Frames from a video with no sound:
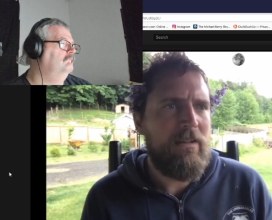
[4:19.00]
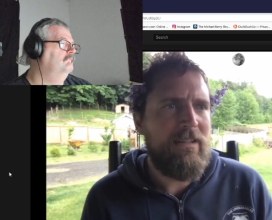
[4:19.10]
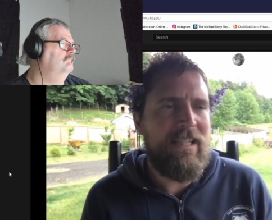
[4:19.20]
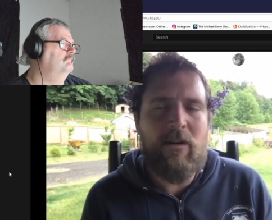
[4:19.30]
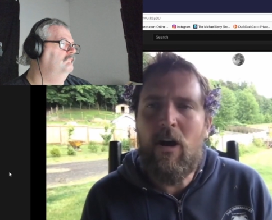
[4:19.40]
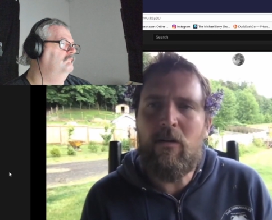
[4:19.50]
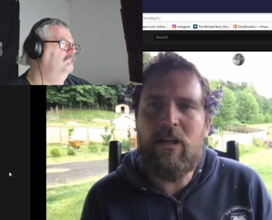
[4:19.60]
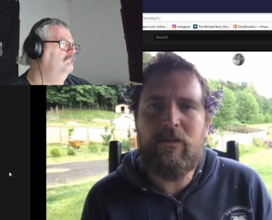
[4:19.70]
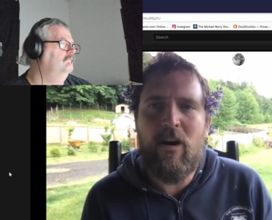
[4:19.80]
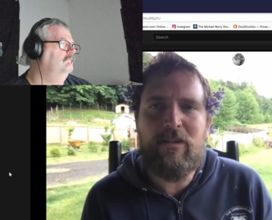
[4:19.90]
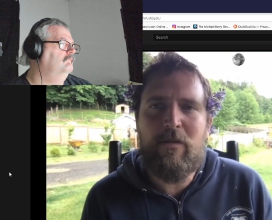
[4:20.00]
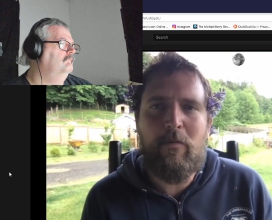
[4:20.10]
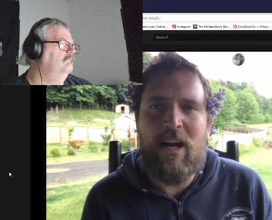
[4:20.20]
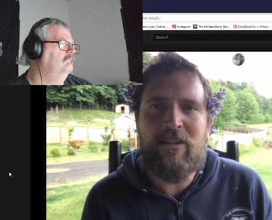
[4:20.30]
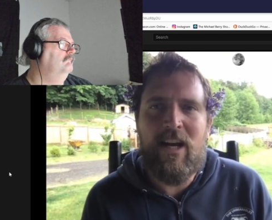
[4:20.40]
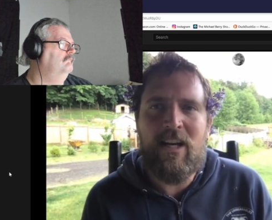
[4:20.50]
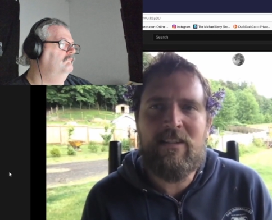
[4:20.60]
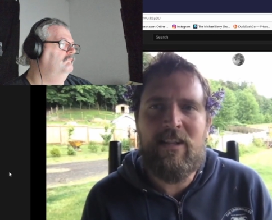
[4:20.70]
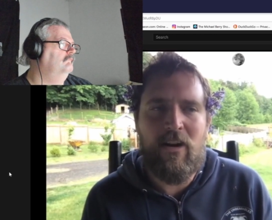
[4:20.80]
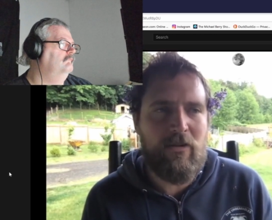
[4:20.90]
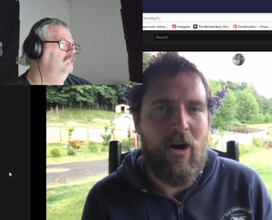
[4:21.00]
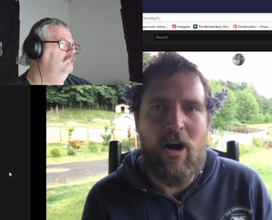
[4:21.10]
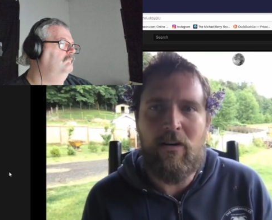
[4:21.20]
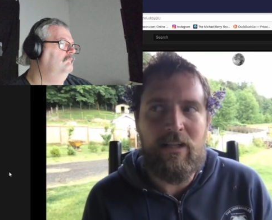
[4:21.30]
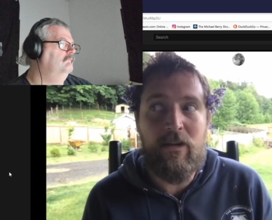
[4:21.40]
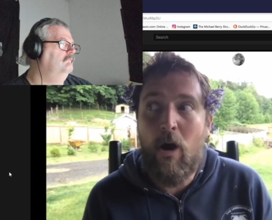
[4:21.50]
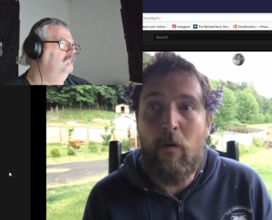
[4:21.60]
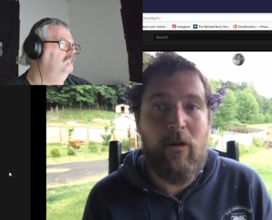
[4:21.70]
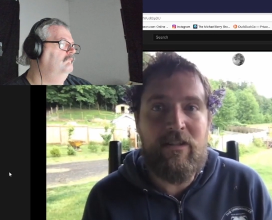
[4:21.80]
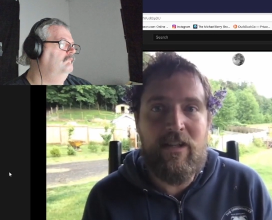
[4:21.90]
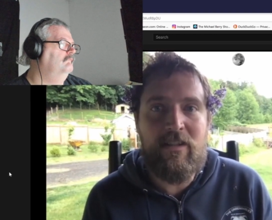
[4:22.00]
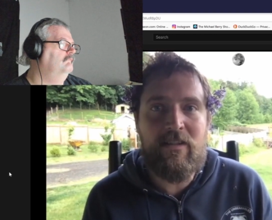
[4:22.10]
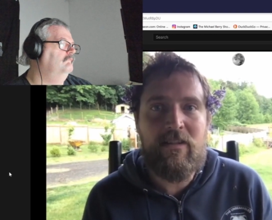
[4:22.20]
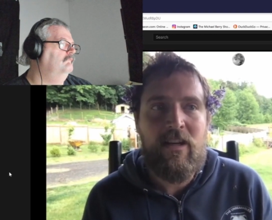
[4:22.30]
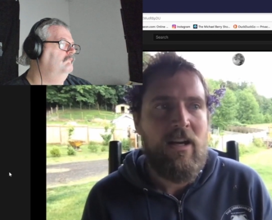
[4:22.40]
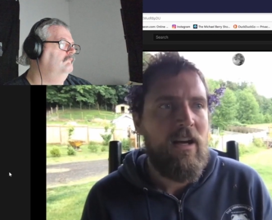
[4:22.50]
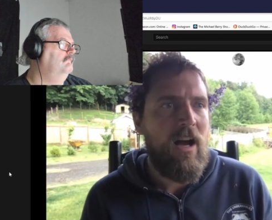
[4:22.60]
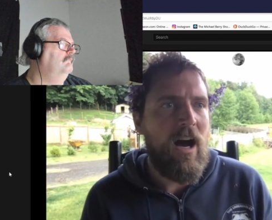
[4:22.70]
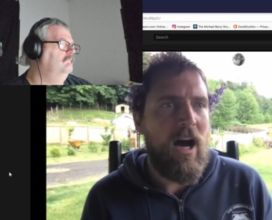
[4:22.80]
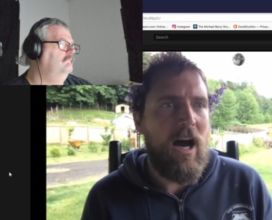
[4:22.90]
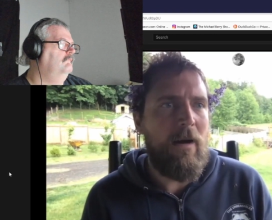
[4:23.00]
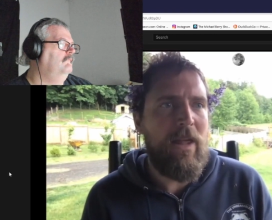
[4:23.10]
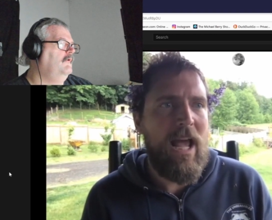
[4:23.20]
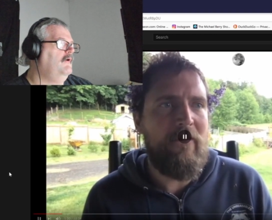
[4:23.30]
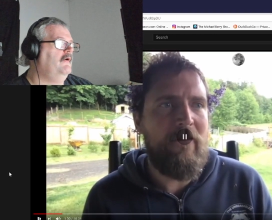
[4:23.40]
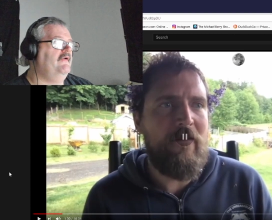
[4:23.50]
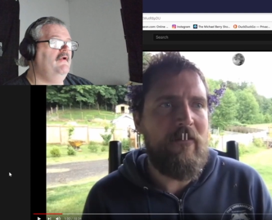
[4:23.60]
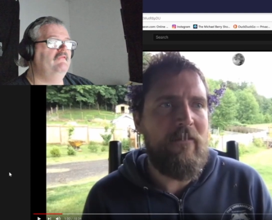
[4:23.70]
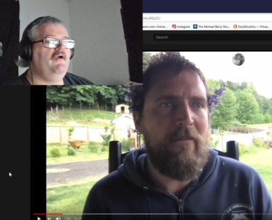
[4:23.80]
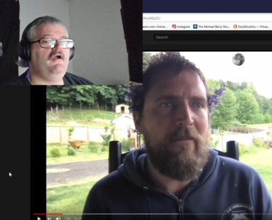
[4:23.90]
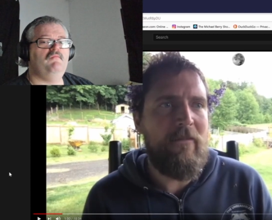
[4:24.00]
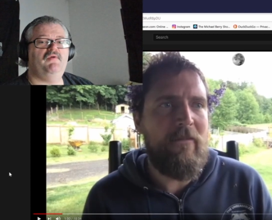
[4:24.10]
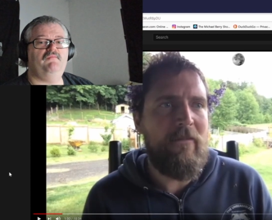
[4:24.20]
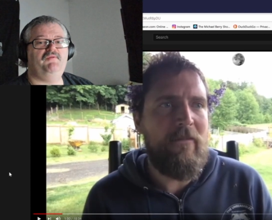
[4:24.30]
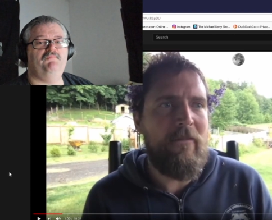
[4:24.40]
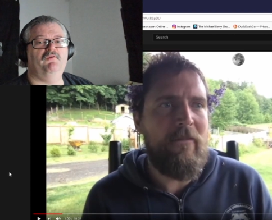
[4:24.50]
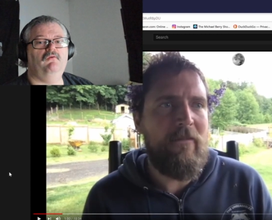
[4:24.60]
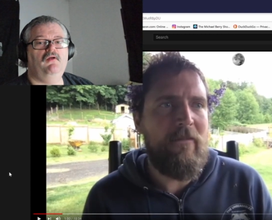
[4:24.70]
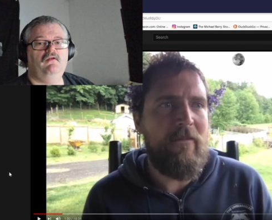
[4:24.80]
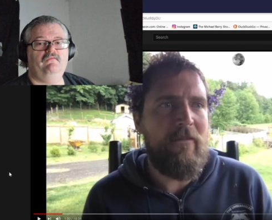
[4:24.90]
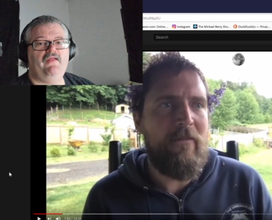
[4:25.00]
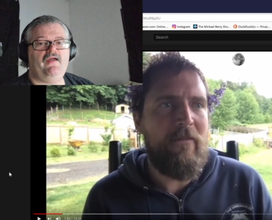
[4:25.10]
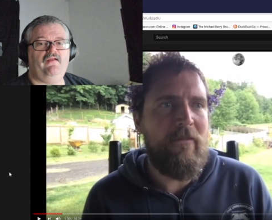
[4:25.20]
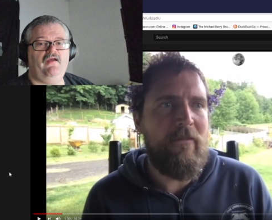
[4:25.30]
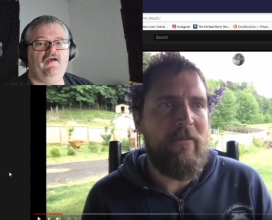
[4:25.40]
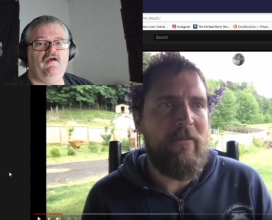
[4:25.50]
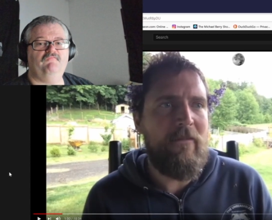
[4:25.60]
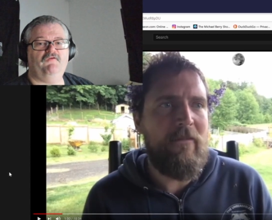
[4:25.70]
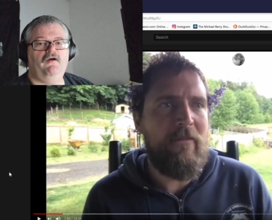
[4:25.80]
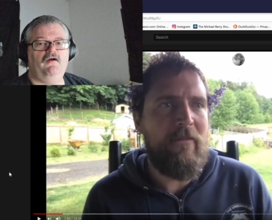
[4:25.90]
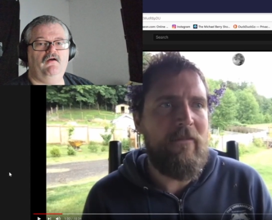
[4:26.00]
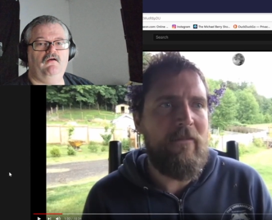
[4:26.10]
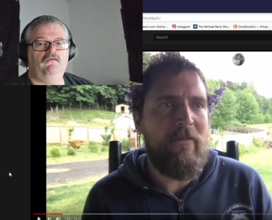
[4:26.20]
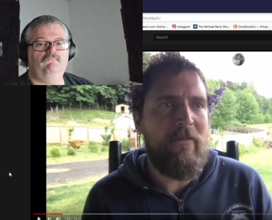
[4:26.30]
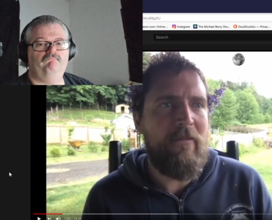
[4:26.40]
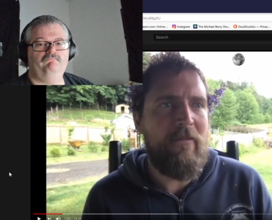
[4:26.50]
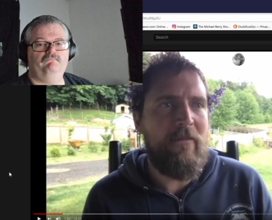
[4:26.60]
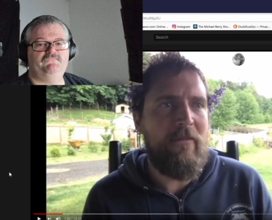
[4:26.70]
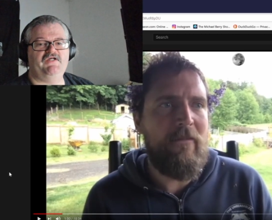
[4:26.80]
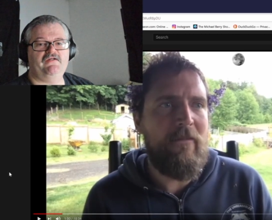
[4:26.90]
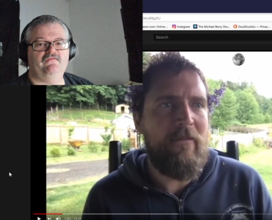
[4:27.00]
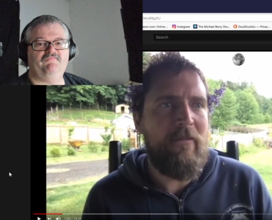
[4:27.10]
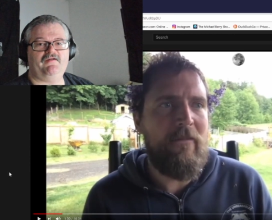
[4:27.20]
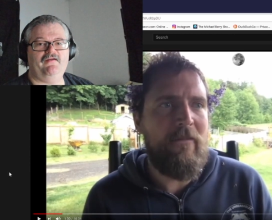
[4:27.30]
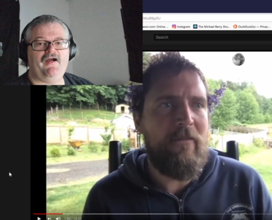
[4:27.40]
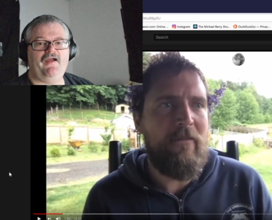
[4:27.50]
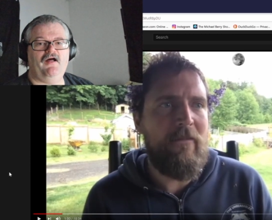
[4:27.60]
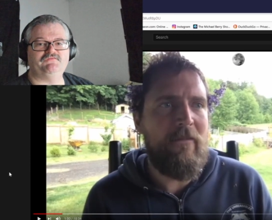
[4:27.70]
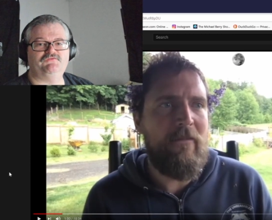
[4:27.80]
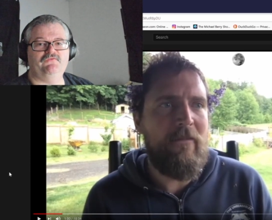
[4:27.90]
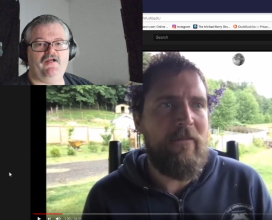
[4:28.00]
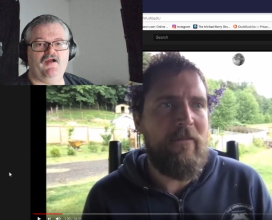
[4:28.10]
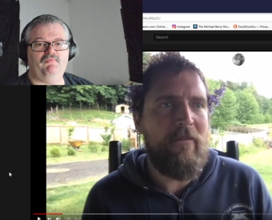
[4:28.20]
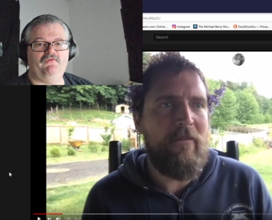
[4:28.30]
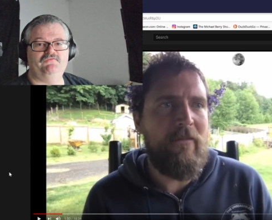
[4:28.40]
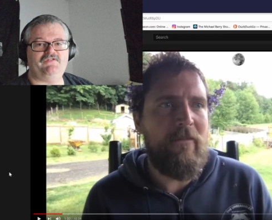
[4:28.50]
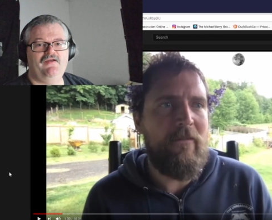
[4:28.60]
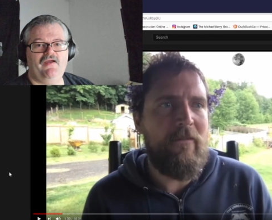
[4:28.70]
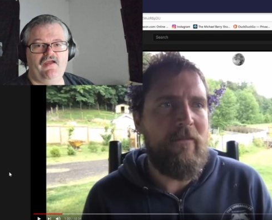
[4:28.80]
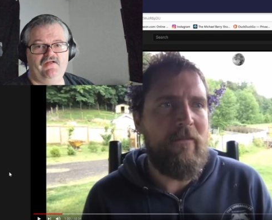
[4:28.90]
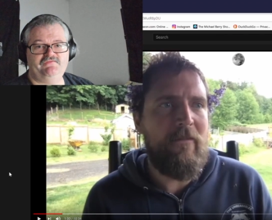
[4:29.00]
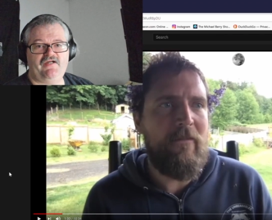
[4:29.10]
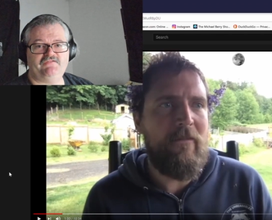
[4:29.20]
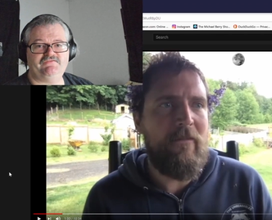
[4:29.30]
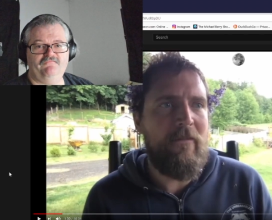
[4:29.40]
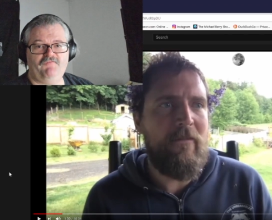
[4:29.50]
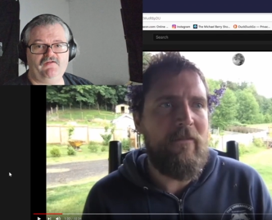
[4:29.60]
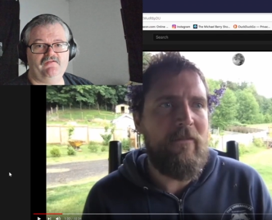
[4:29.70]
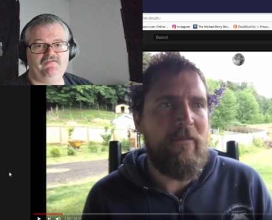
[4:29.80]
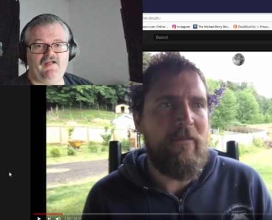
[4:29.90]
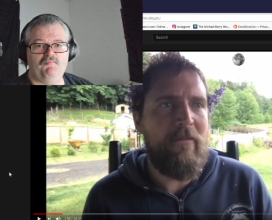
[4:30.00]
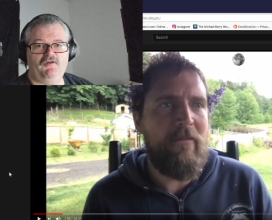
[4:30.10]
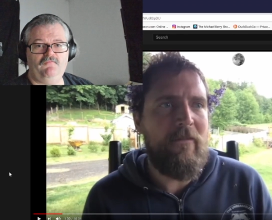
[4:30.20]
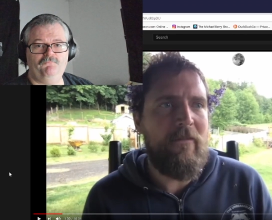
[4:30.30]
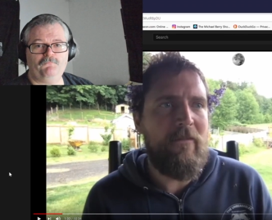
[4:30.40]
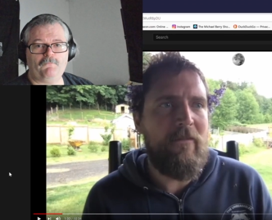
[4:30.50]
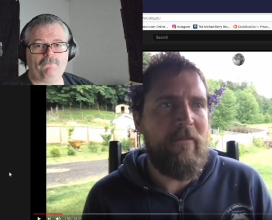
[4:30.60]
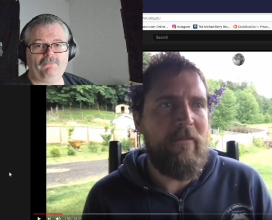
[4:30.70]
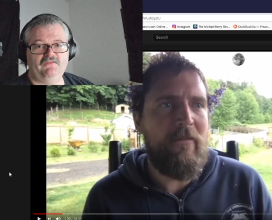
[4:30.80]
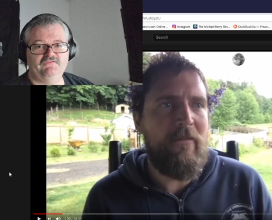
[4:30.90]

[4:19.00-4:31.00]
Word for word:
Speaker 1: Zero construction projects that are long, like no bridges. Um, okay, there have been people
Speaker 2: that have um, taken fucking high altitude air balloons and attached a fucking camera and